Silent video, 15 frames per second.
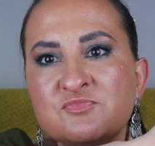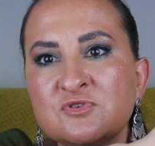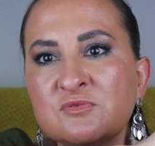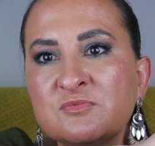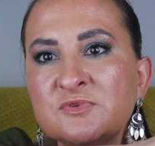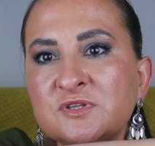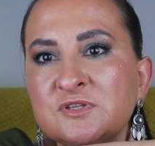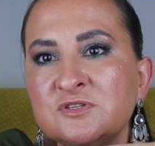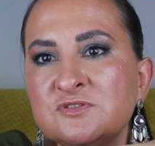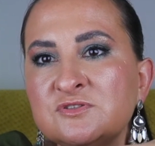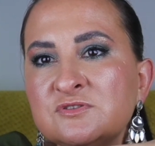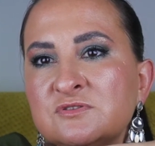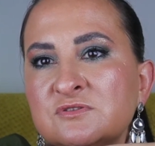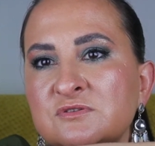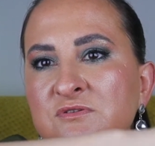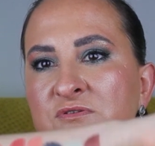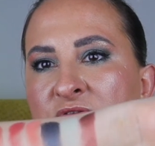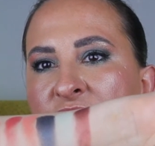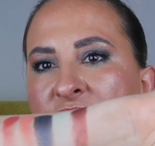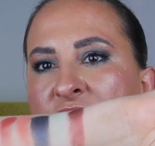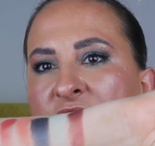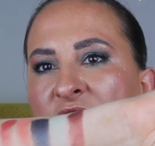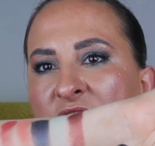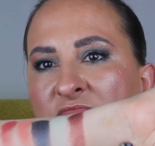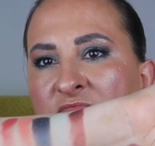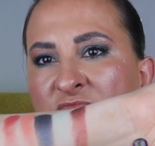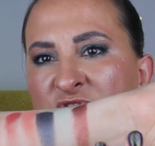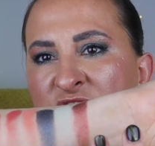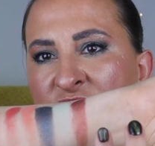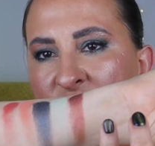probably need to, yeah,
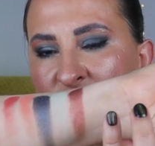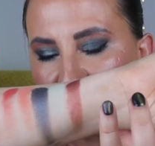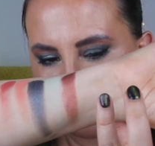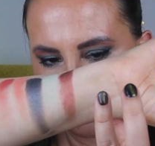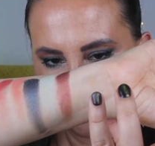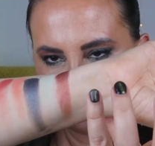I'm just gonna put